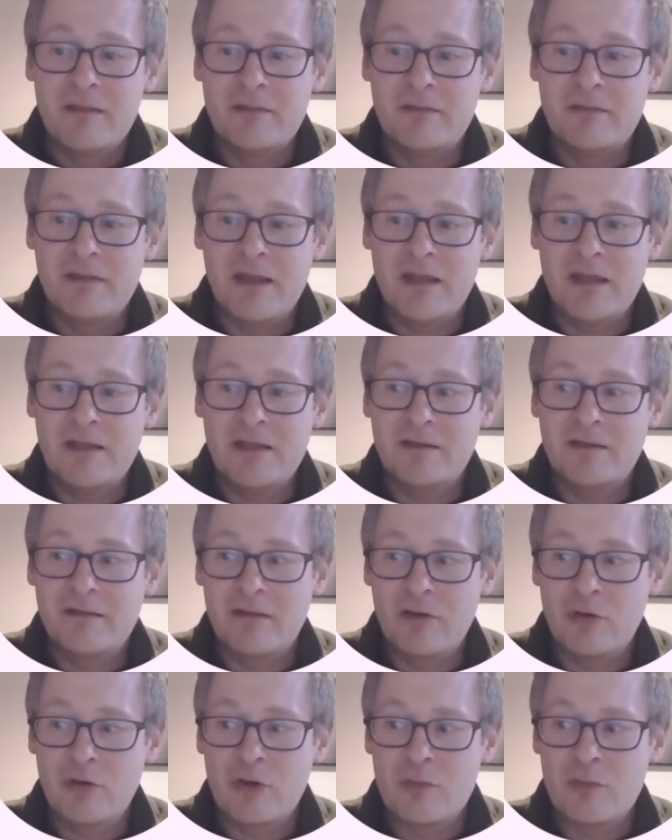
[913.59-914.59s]
that
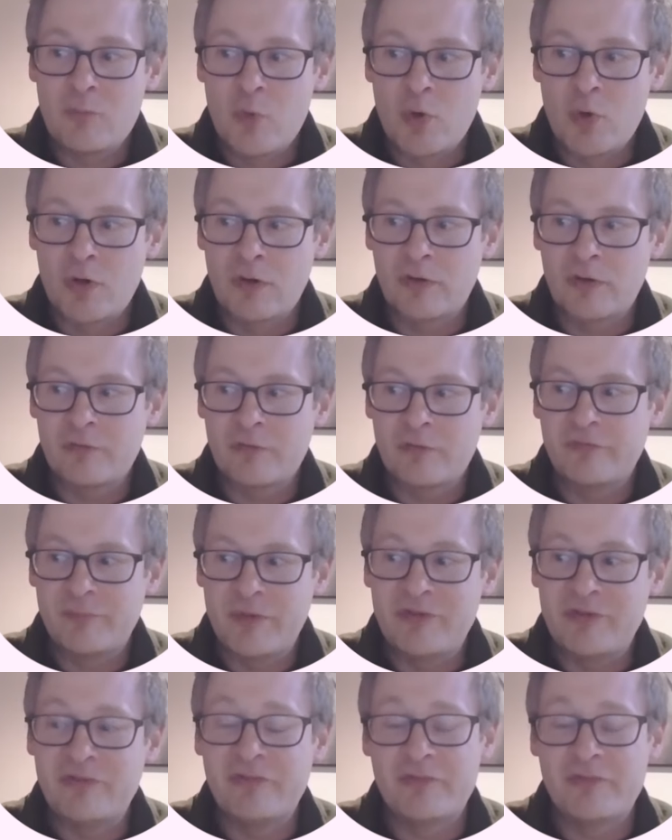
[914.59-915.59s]
there are more
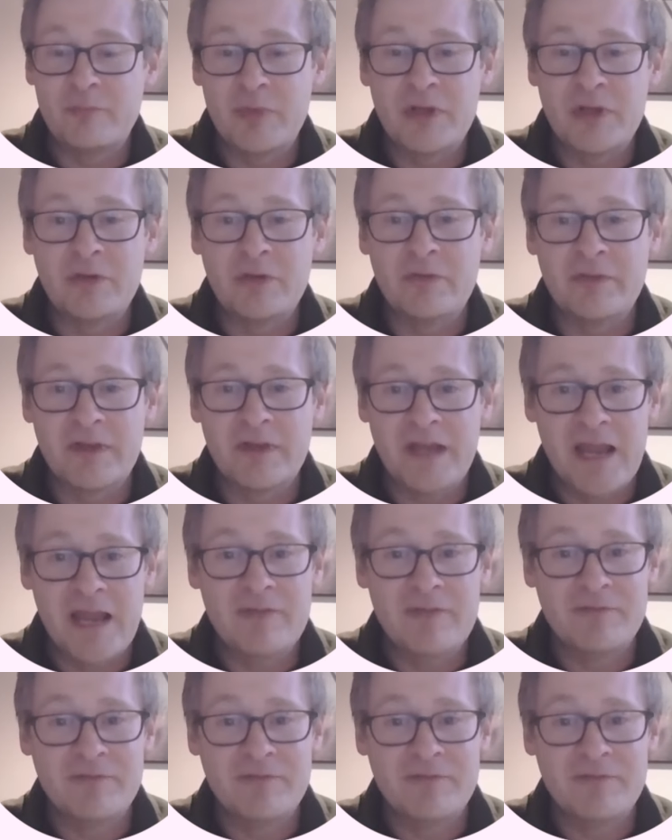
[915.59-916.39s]
species of beetle that have